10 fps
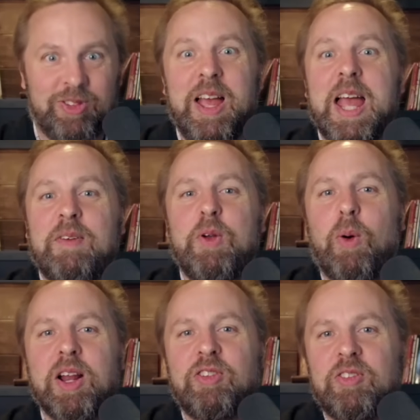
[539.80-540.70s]
course. If
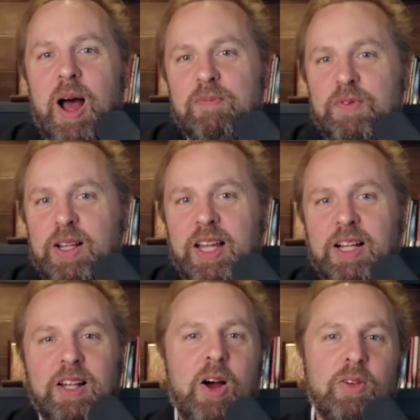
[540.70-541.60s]
you want to stop
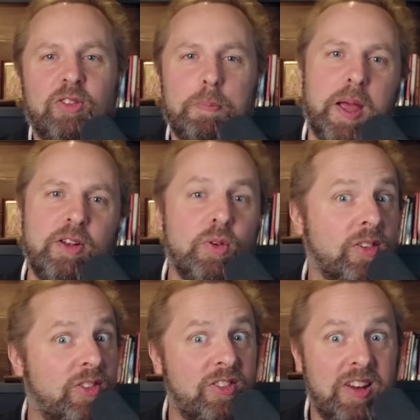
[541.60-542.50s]
feeling alone as a
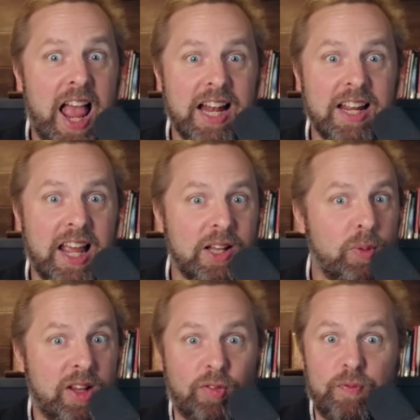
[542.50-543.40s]
patriot and stand
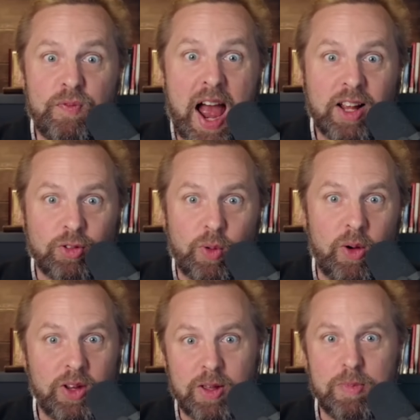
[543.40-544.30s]
together with this fast
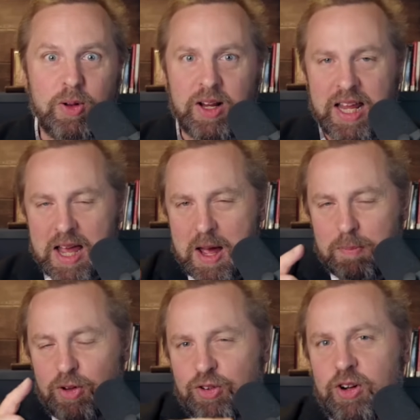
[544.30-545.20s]
growing community,
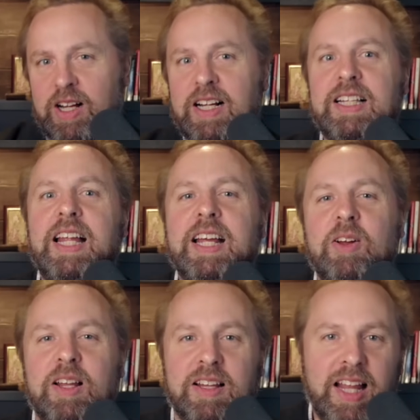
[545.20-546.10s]
be sure to
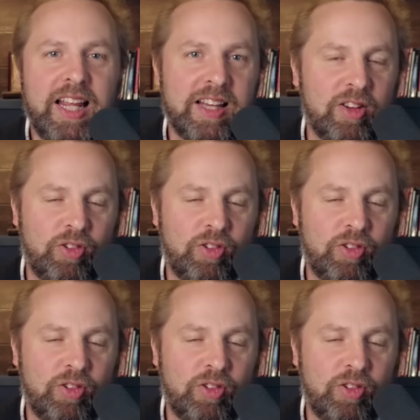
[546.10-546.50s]
click on the link